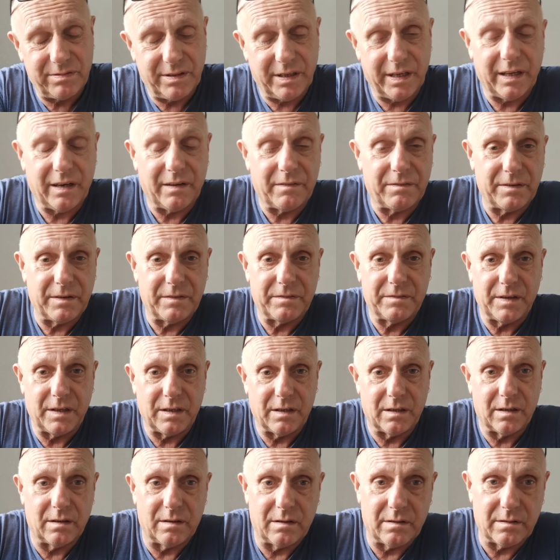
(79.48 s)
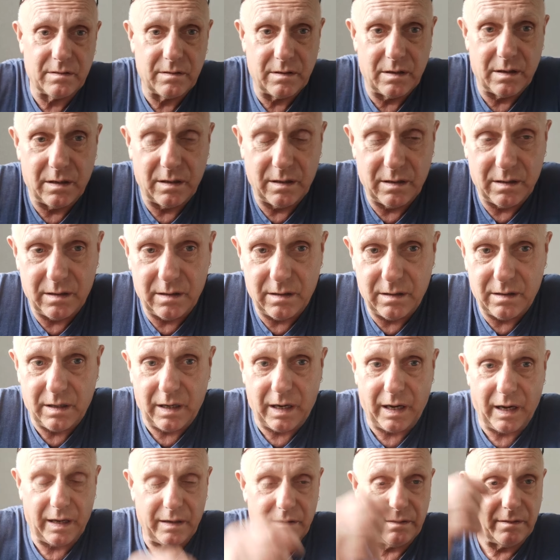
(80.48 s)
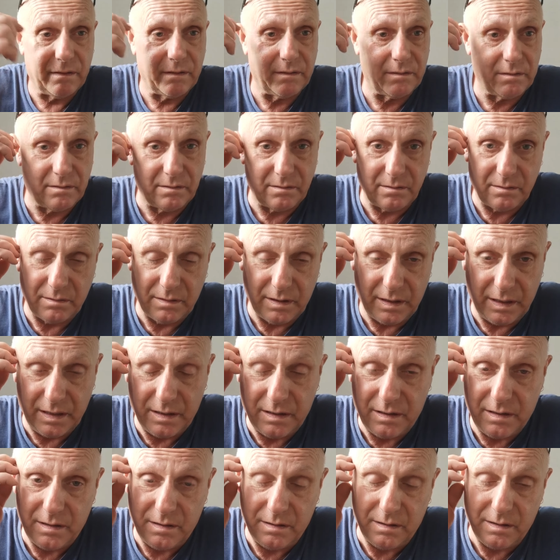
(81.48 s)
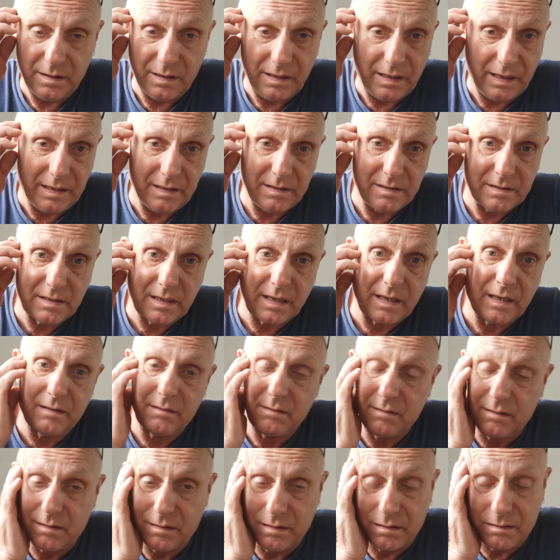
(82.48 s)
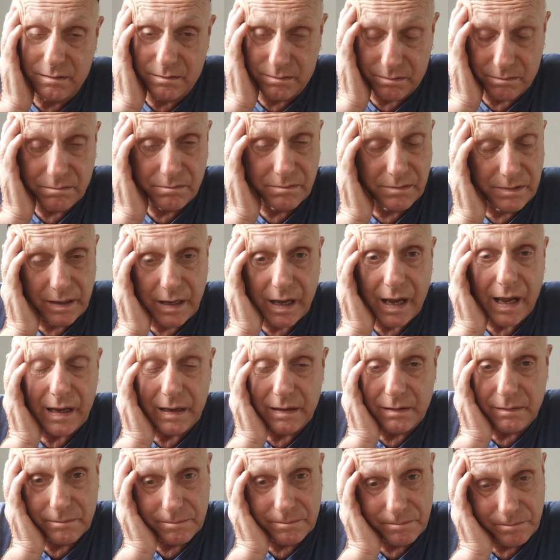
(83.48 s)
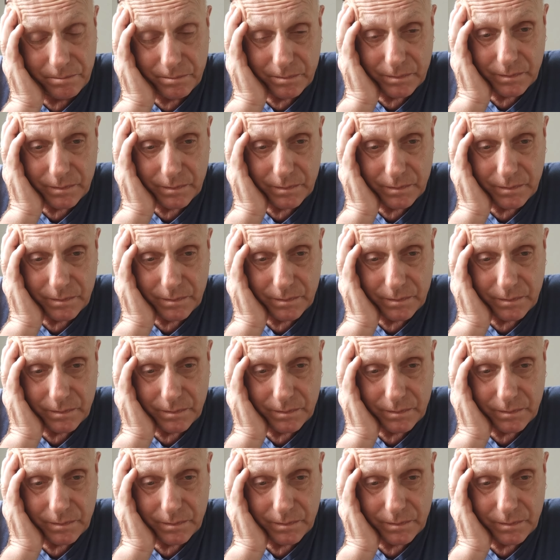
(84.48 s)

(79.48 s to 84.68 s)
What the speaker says: nearly 50 years, and he's getting